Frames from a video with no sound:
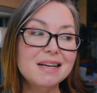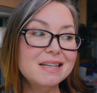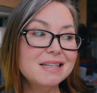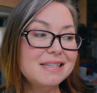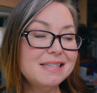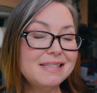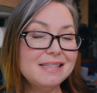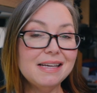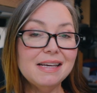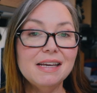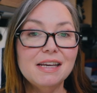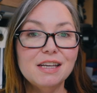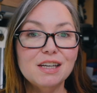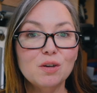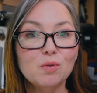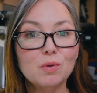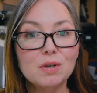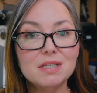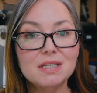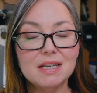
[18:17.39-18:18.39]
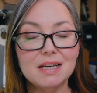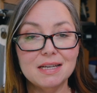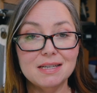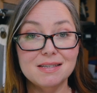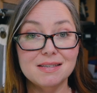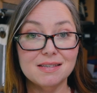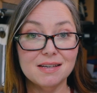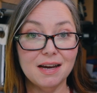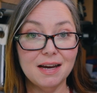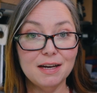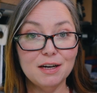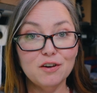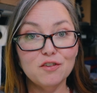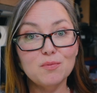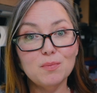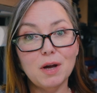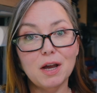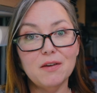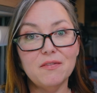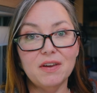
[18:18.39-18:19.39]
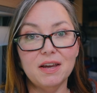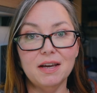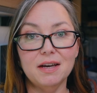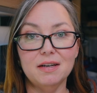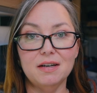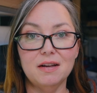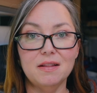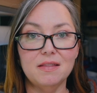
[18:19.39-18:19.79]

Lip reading: seeing what's inside of my van